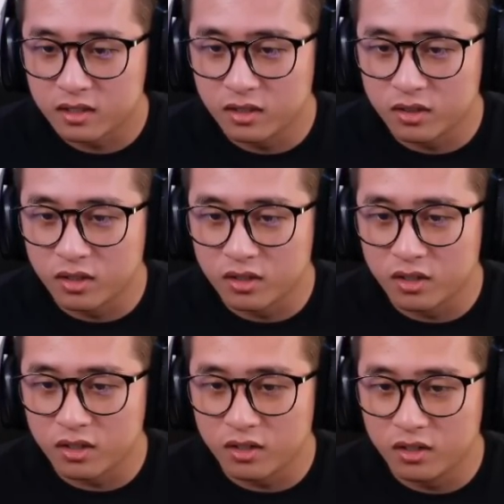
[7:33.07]
Go, go,
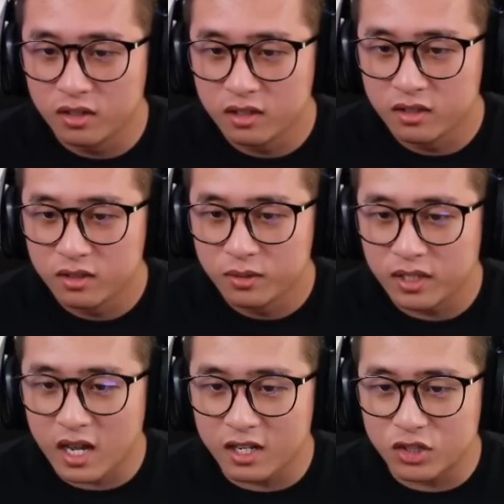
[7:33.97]
go, go.
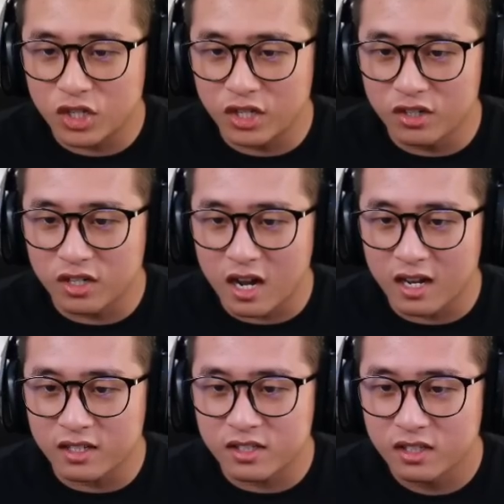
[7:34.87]
We got a cheater,
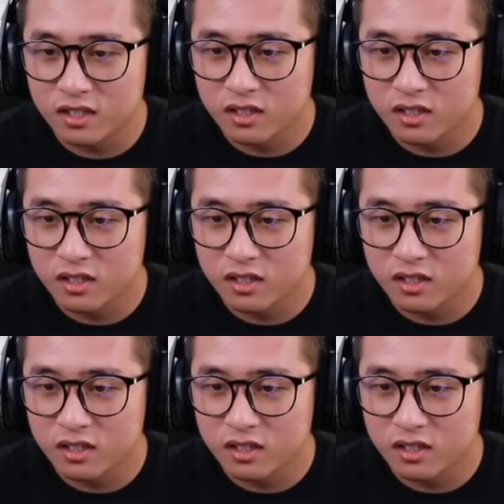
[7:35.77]
guys.